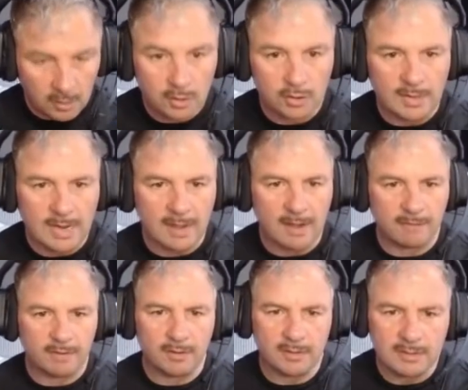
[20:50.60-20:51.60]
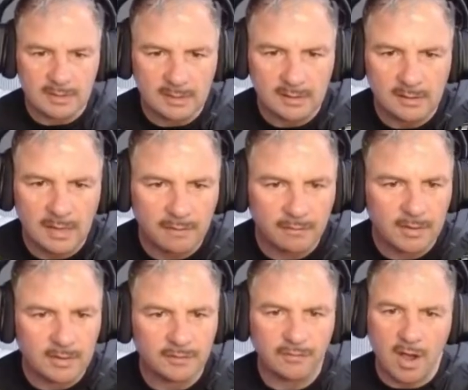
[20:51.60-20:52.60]
So now everyone's
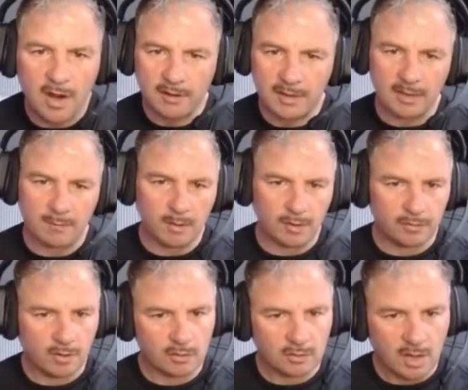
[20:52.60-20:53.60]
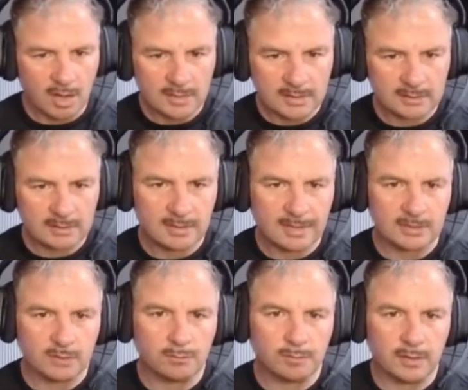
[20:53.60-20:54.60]
firing, and we've got those guys, so
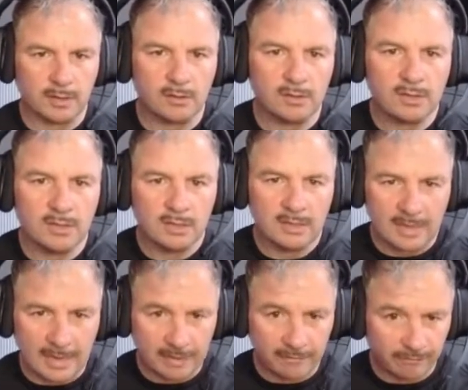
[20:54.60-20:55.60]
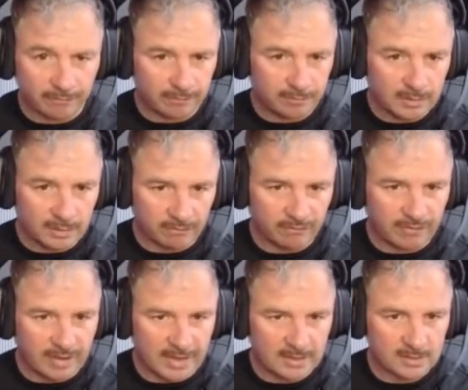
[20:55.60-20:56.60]
that's all pretty good. And in
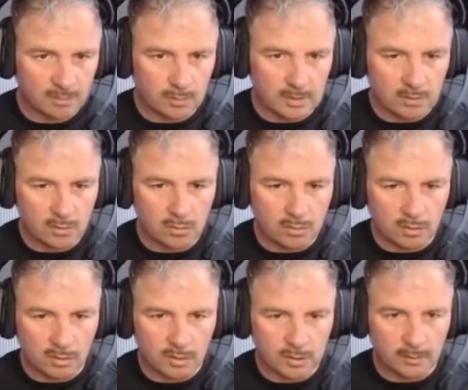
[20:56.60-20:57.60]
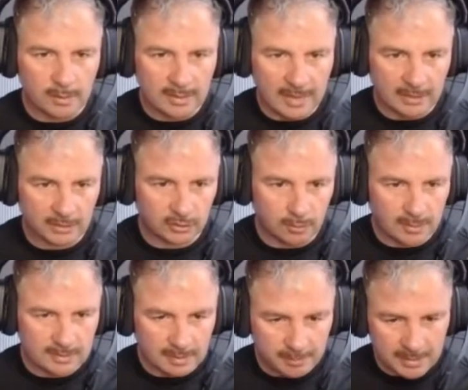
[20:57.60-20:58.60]
fact, we could look at doing extra
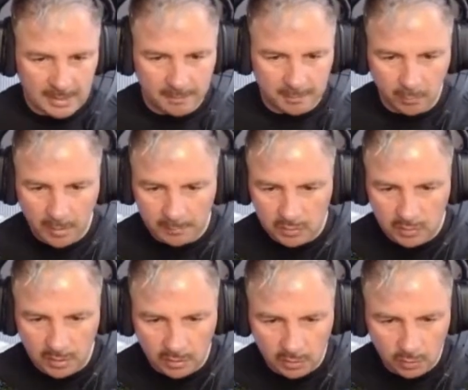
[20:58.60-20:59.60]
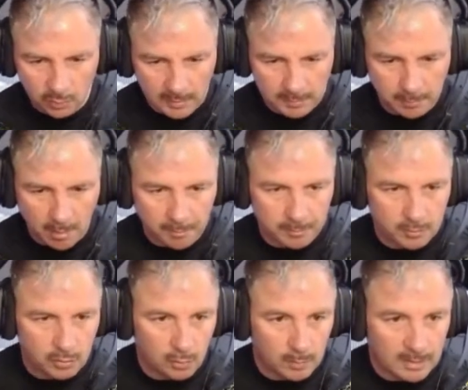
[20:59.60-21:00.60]
ones up here, but what I'm just going to do is pop
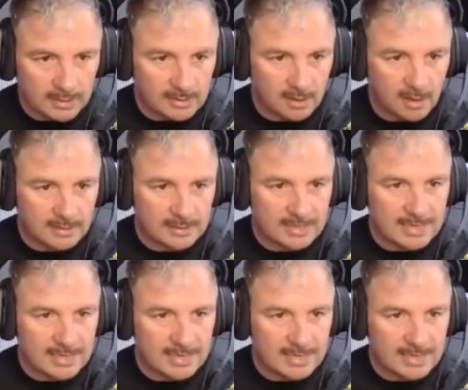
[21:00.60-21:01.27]
2 of these guys in